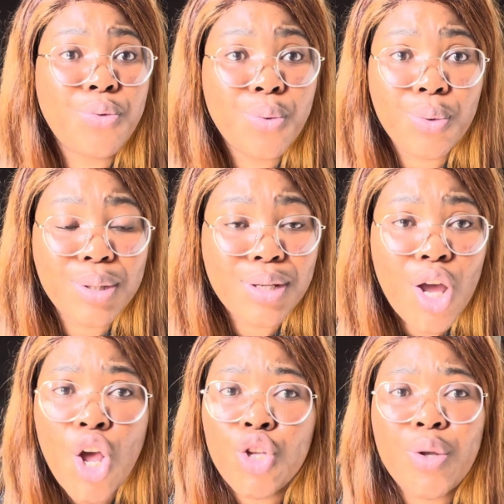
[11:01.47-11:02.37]
rules.
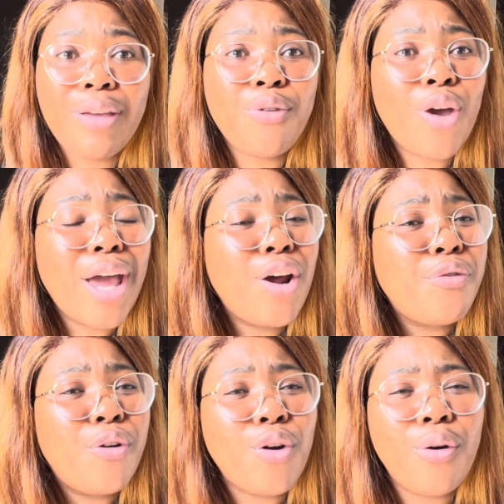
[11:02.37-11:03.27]
So if you
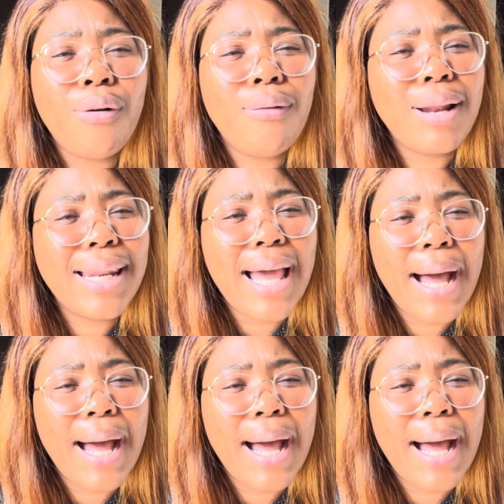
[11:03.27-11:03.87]
cannot follow